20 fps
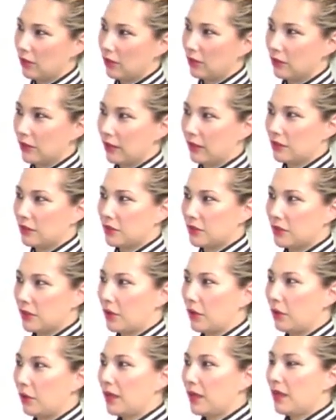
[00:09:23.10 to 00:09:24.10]
girl. Like
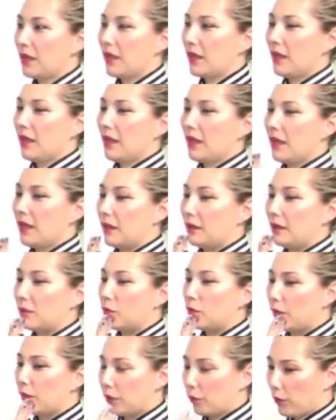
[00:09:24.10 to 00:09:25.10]
so, and
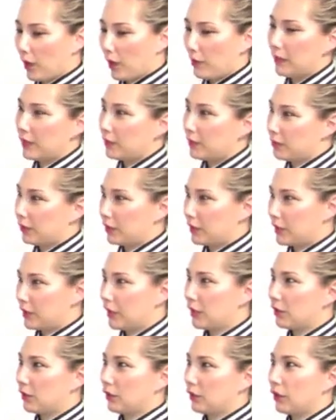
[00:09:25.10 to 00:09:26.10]
with women in
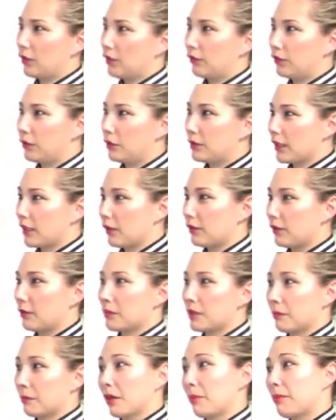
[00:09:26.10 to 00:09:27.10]
particular, if you tell them
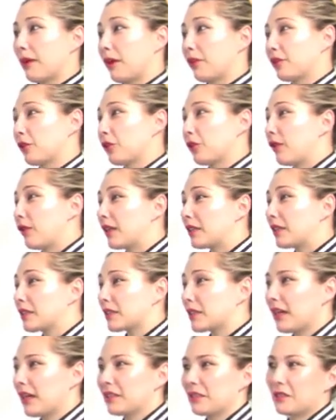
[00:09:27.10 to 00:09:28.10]
something about their ring
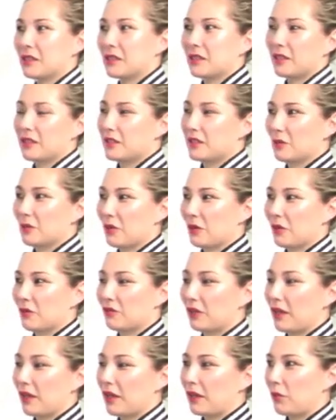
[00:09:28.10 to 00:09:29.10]
size, it's sort
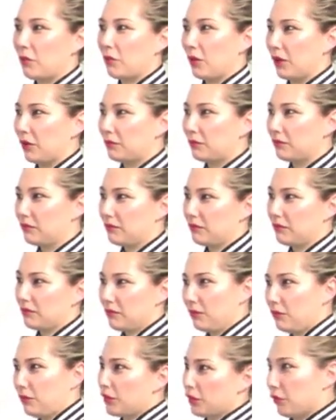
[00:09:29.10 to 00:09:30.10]
of like, well,
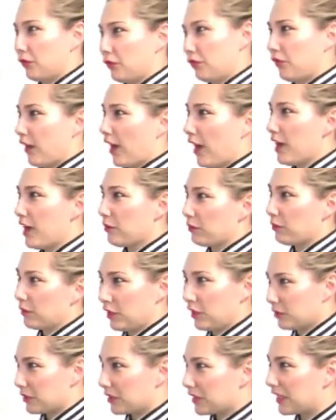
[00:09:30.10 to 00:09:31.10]
what are you, fat? What
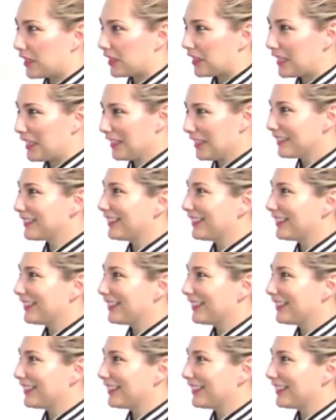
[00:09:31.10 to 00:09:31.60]
are you, skinny?